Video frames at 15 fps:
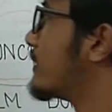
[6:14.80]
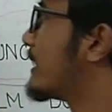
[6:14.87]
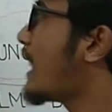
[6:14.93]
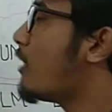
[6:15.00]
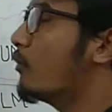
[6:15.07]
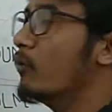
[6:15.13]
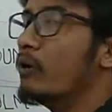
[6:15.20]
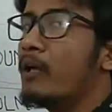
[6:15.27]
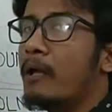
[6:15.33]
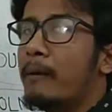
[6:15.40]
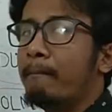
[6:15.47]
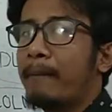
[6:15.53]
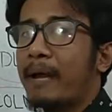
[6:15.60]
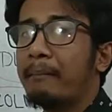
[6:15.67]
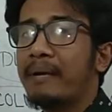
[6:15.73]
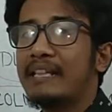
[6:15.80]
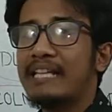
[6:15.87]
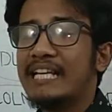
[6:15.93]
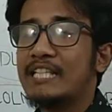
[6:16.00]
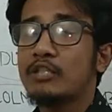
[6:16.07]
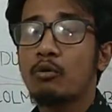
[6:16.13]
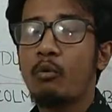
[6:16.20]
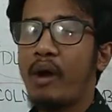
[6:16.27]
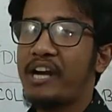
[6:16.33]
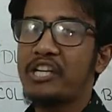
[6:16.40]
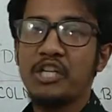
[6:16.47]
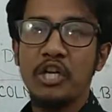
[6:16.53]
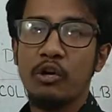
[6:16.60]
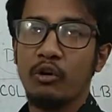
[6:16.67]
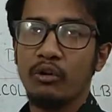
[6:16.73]
Now Macbeth is quite
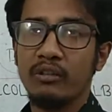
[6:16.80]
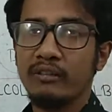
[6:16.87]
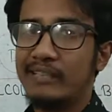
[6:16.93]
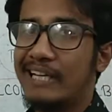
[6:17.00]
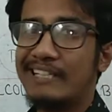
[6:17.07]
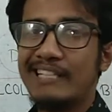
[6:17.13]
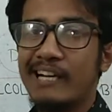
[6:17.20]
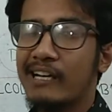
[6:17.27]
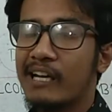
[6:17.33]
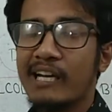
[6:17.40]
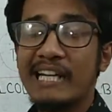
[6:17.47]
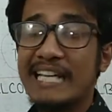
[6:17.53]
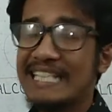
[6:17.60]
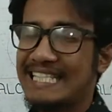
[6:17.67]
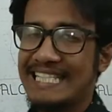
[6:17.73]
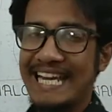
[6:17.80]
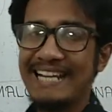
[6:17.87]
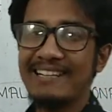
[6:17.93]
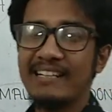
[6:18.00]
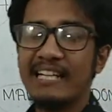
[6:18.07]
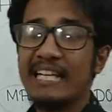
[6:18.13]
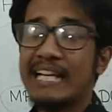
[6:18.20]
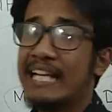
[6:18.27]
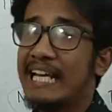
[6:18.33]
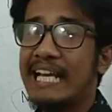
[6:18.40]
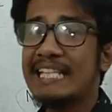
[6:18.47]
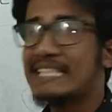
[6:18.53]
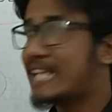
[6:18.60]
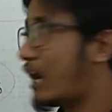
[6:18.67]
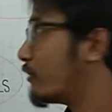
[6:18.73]
sure that Duncan is dead,
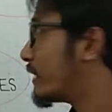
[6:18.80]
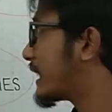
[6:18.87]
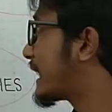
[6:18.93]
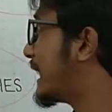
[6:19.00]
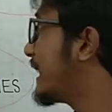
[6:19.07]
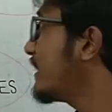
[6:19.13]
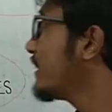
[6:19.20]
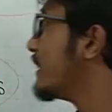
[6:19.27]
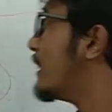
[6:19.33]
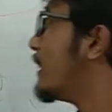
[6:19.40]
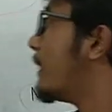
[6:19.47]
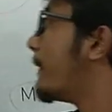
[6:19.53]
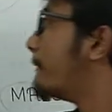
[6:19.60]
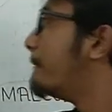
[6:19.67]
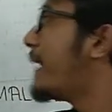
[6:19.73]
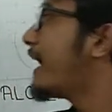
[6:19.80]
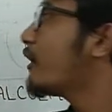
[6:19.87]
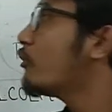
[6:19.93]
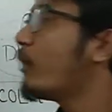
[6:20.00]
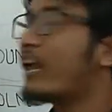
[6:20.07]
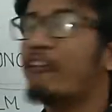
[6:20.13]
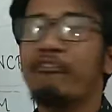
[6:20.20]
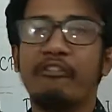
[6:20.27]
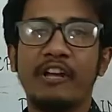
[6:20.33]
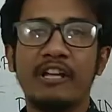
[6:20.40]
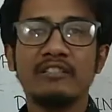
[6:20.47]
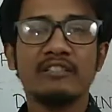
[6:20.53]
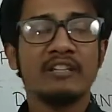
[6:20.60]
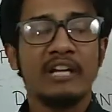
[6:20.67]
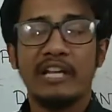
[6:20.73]
he is now the king. Banquo and
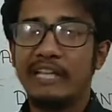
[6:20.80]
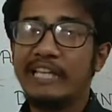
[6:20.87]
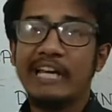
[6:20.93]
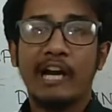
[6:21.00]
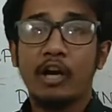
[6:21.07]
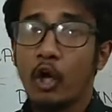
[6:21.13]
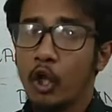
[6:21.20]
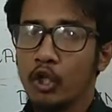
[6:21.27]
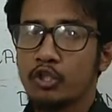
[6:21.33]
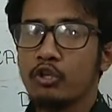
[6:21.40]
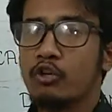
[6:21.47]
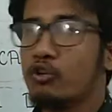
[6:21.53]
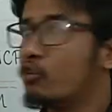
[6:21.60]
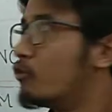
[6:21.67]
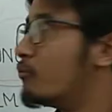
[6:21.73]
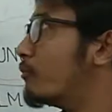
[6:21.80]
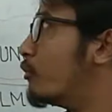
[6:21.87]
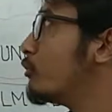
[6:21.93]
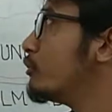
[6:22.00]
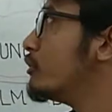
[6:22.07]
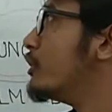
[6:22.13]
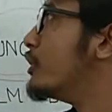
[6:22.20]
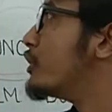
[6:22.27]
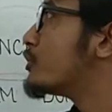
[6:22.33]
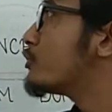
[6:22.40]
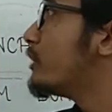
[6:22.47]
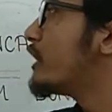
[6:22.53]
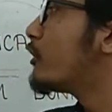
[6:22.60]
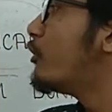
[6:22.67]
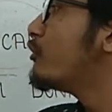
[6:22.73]
Fleance, they are also no more.
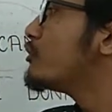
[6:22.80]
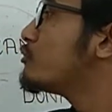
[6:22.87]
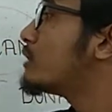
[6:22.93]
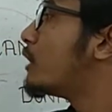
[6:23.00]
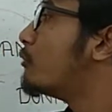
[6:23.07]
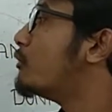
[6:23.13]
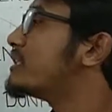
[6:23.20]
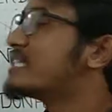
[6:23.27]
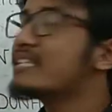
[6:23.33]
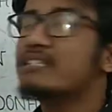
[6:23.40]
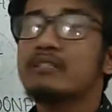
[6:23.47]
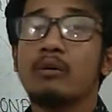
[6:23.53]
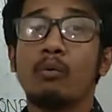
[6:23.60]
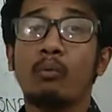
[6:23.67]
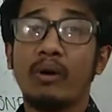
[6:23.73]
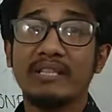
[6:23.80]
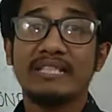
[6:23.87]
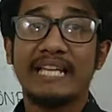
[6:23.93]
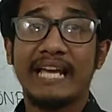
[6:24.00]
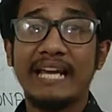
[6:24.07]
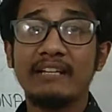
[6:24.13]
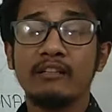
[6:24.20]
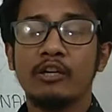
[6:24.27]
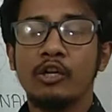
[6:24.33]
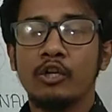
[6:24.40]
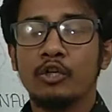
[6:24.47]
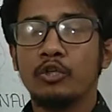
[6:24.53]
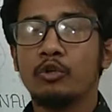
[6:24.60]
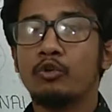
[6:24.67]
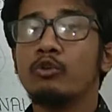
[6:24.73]
So he goes to the witches once again
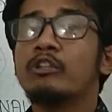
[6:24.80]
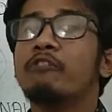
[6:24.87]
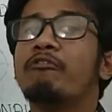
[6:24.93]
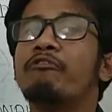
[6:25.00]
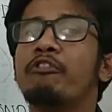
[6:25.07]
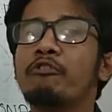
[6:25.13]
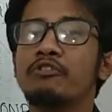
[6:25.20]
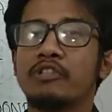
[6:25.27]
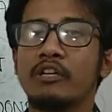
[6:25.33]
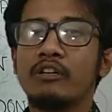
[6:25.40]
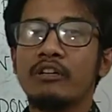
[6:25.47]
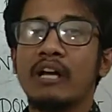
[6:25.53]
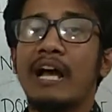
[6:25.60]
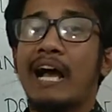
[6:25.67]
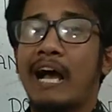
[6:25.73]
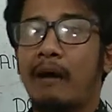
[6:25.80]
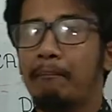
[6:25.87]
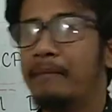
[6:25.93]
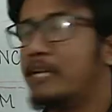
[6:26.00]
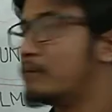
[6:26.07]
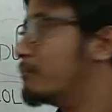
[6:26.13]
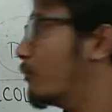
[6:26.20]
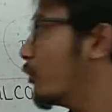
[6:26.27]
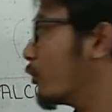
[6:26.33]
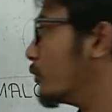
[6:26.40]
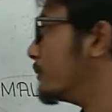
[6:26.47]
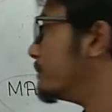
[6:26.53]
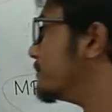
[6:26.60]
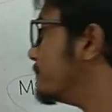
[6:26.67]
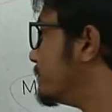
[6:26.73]
to know the future a bit
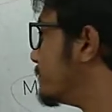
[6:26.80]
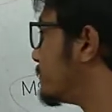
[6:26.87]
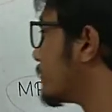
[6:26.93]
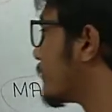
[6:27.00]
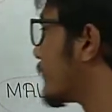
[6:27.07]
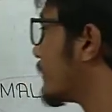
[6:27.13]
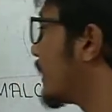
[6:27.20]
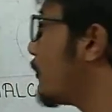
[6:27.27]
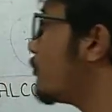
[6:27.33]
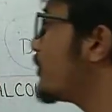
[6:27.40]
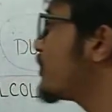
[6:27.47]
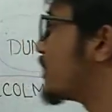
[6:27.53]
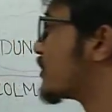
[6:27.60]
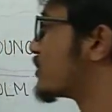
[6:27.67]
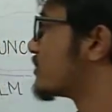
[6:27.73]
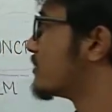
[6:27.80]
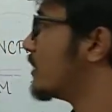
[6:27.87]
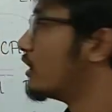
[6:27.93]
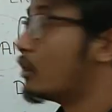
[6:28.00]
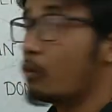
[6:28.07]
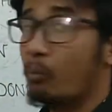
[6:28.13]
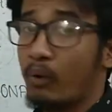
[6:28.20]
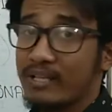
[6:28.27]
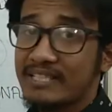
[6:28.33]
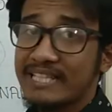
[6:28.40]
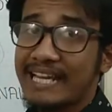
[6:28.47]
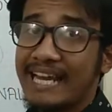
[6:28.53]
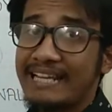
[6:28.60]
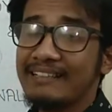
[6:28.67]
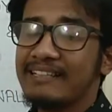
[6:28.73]
more. The witches, once
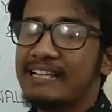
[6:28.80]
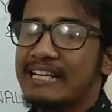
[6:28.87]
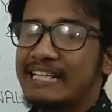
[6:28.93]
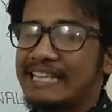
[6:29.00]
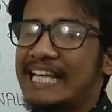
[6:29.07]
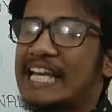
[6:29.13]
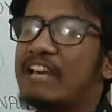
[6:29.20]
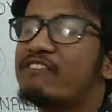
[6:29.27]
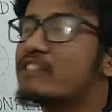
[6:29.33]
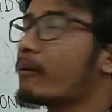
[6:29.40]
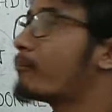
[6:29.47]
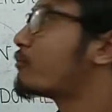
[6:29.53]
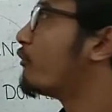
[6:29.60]
again, they give some